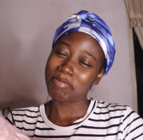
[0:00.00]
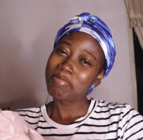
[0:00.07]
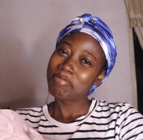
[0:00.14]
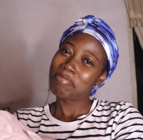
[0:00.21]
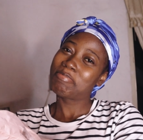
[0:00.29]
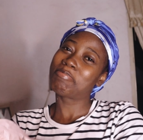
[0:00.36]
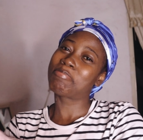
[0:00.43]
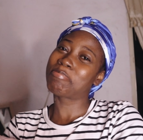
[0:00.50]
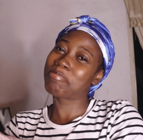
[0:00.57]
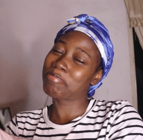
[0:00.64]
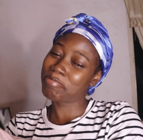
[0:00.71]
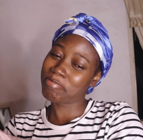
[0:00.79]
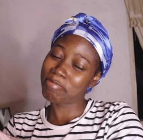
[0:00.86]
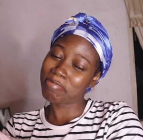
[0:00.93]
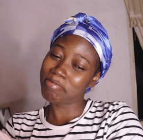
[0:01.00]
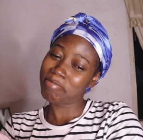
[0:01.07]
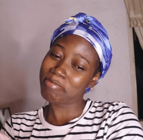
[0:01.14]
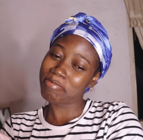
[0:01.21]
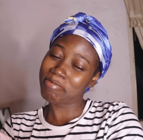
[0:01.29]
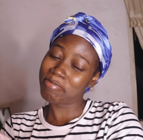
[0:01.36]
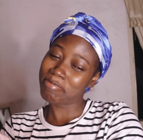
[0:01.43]

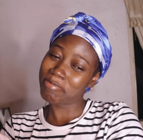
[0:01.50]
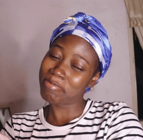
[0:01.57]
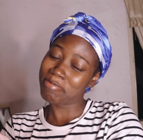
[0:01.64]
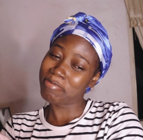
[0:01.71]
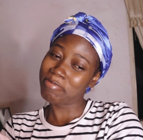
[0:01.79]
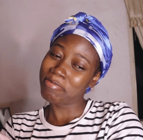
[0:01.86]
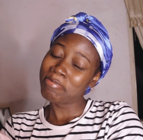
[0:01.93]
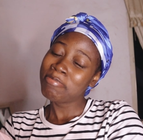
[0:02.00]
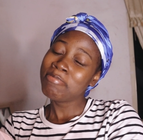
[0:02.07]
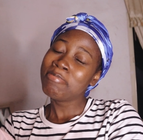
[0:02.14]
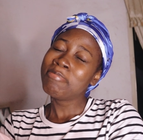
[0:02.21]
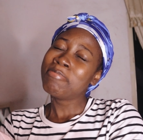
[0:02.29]
No one is speaking in this clip.